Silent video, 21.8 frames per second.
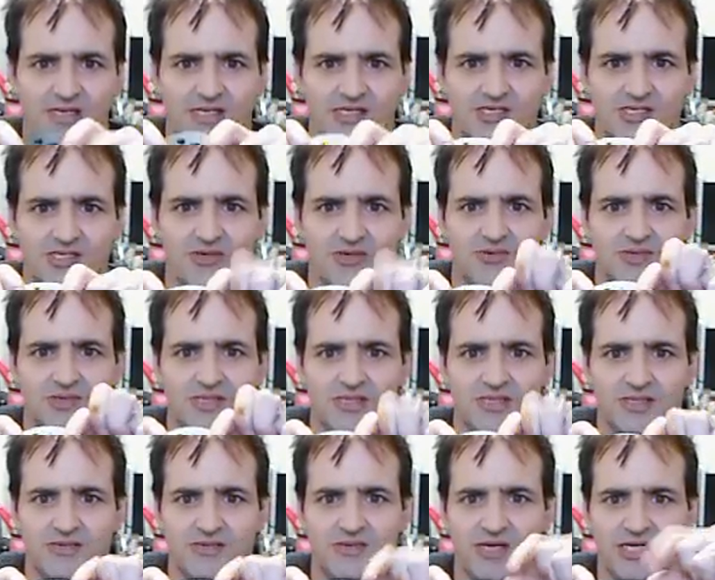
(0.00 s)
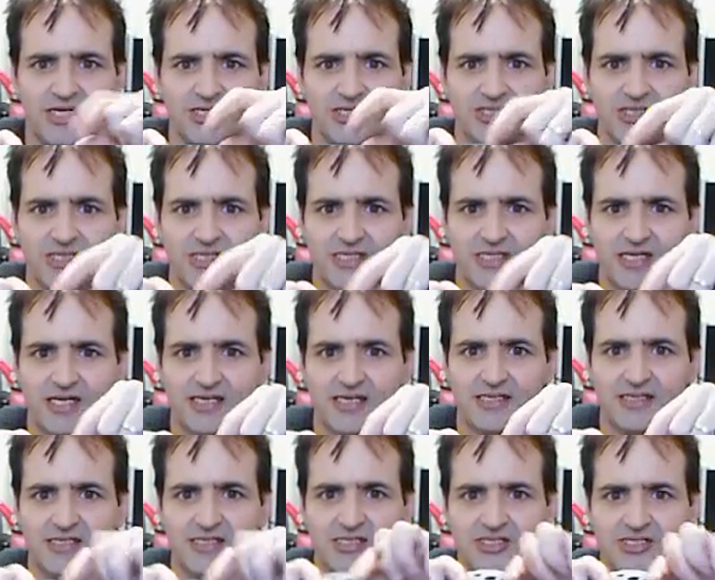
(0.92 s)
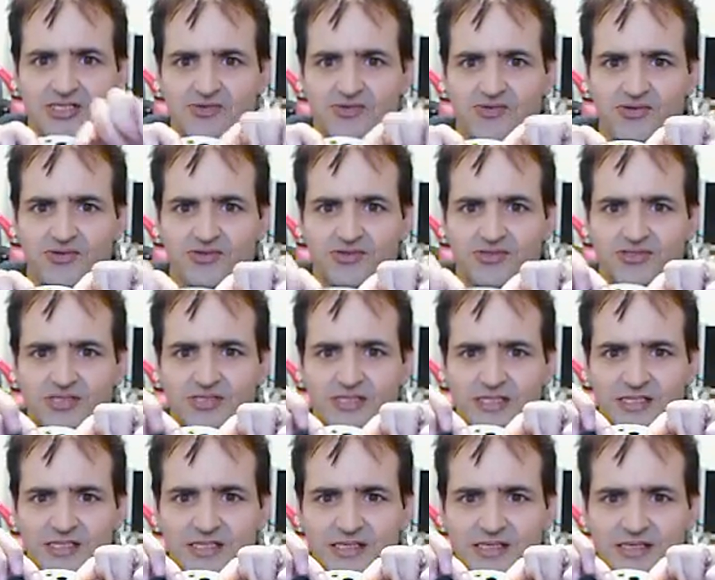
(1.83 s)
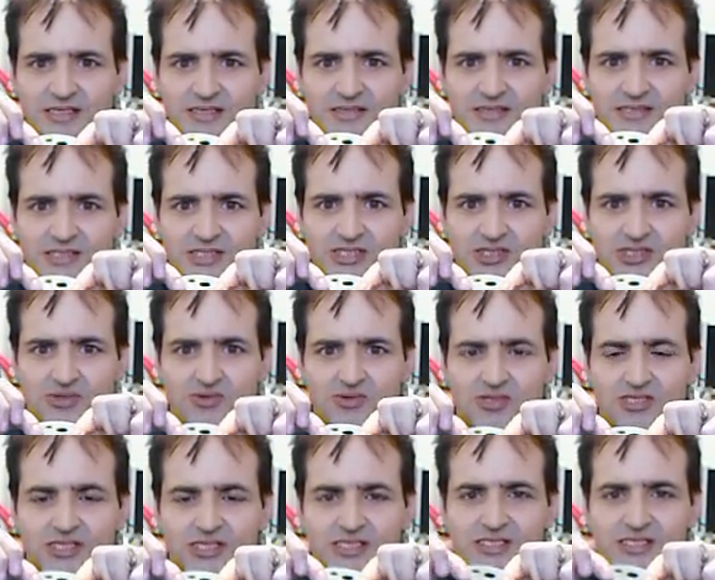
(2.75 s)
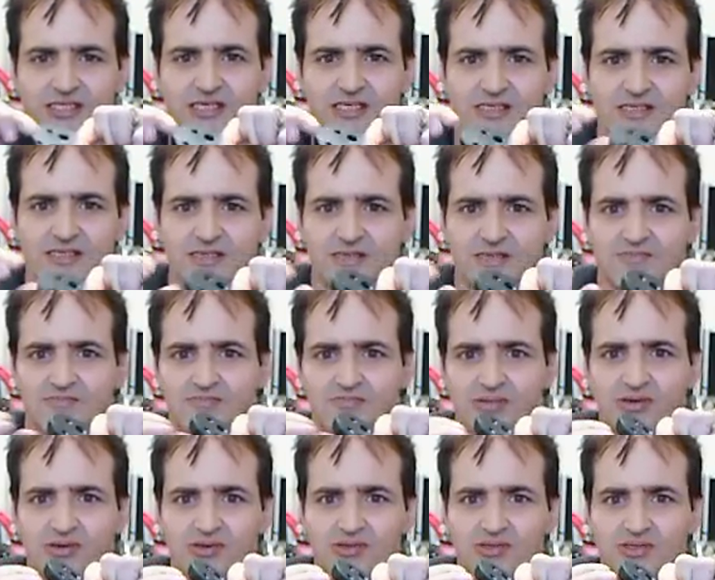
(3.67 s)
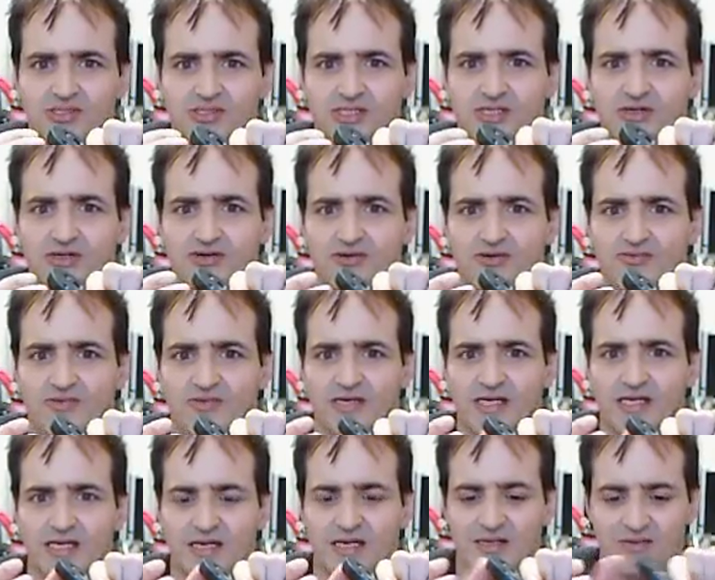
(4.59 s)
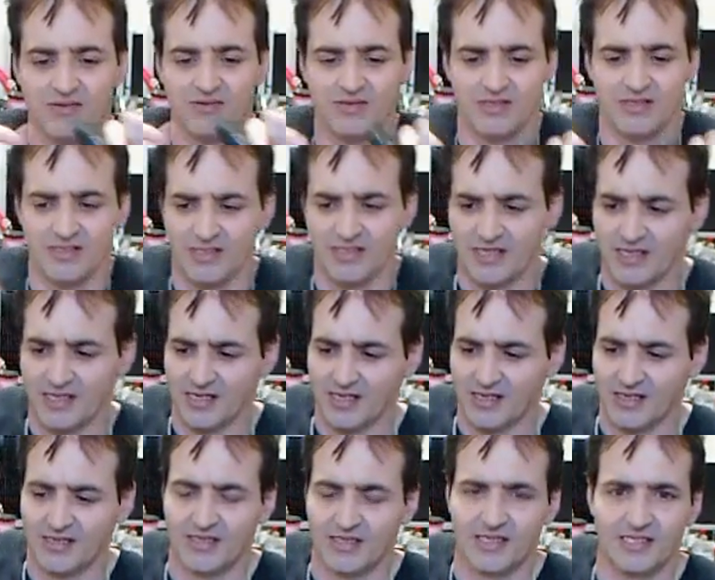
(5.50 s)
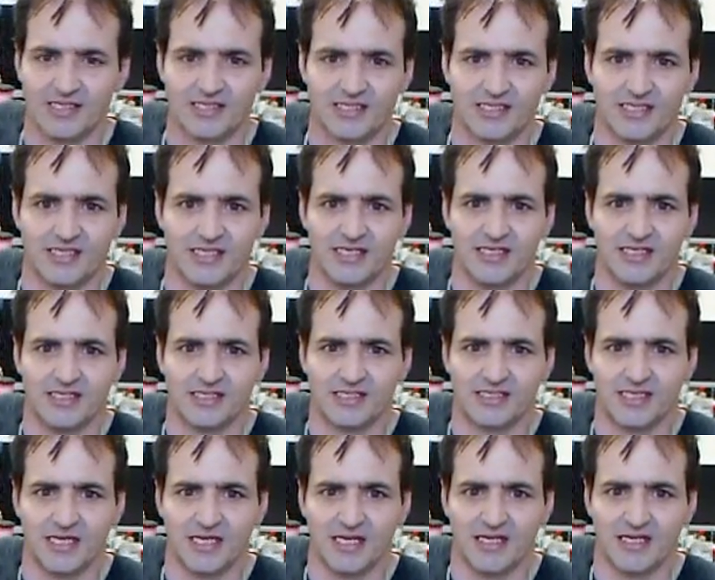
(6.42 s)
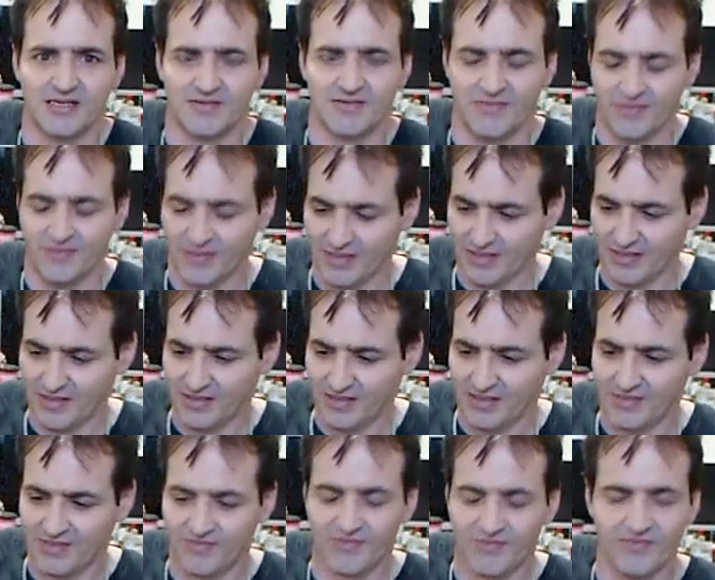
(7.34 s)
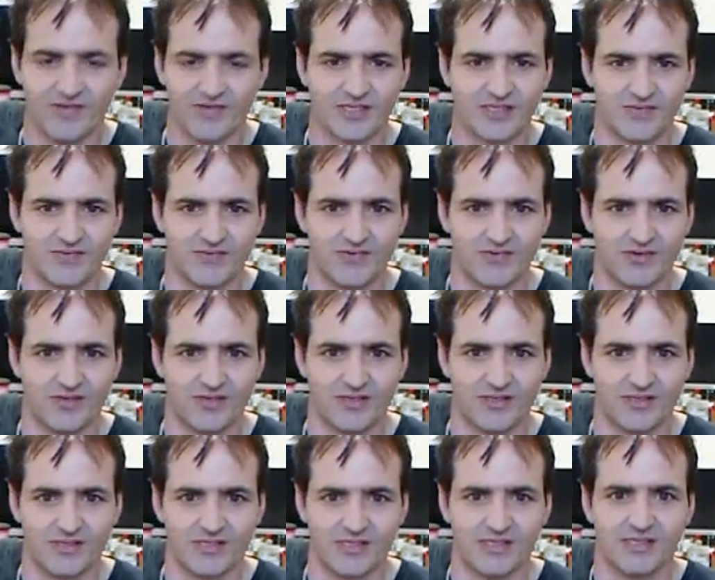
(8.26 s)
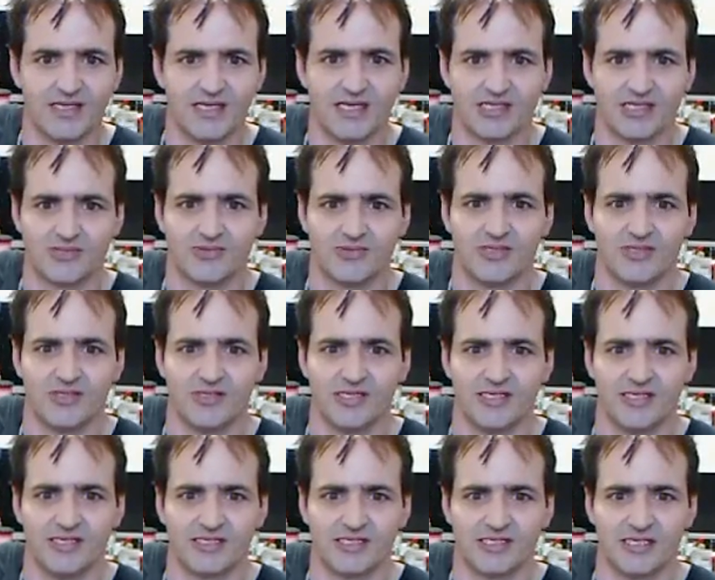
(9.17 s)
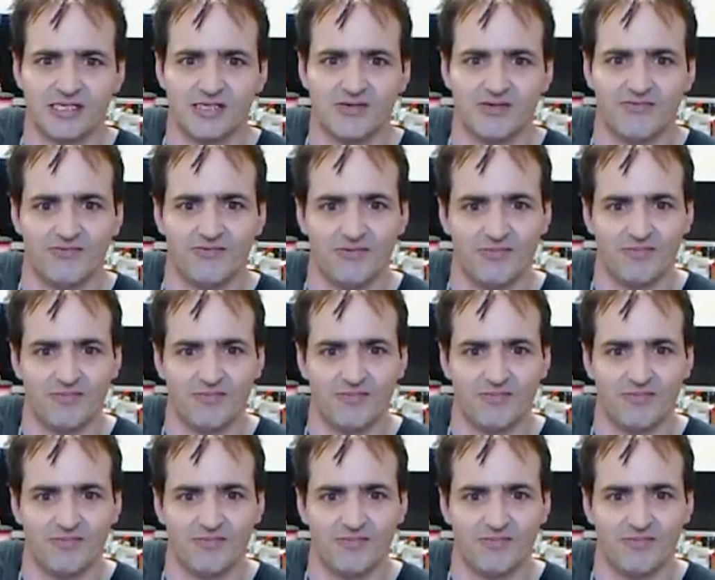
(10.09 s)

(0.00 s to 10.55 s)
So when you actually tighten these screws, it squishes it and pulls the O-ring out against the inside of the reservoir, and that's where you get your seal from.